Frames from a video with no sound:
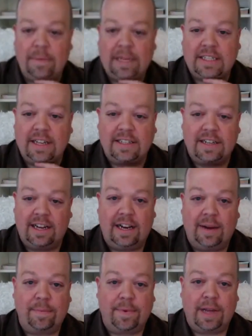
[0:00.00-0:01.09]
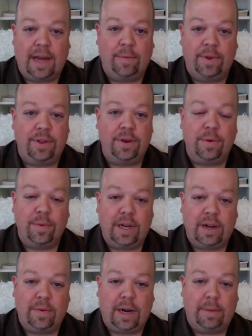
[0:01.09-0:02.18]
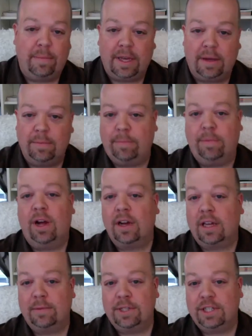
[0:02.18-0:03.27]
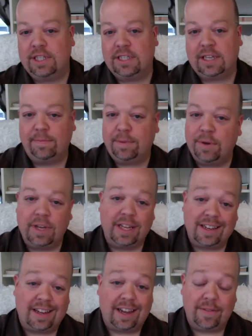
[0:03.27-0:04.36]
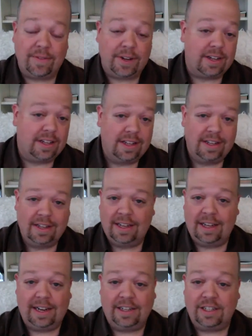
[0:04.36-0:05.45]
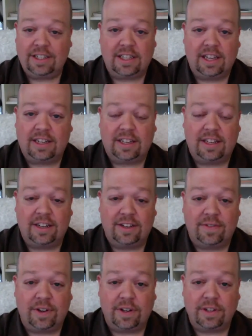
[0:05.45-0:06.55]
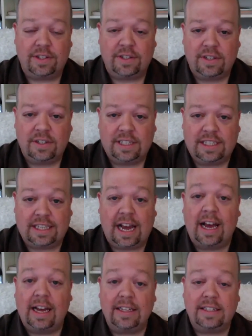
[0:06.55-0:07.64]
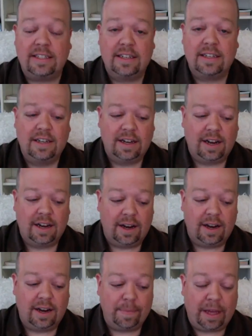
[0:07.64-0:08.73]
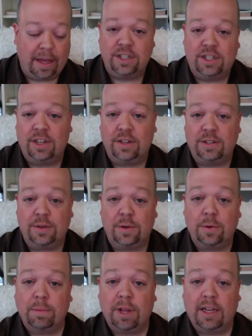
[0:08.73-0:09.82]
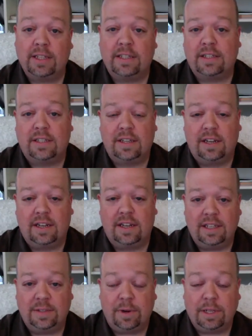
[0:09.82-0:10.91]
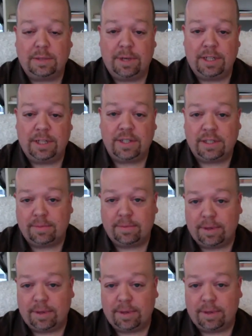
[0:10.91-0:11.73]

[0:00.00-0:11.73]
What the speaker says: sense, and I'm with you. When I'm making my blog images, I'm doing it in Canva, and I just select their default size. Yeah. I used to share those to Google Plus as well as Pinterest, but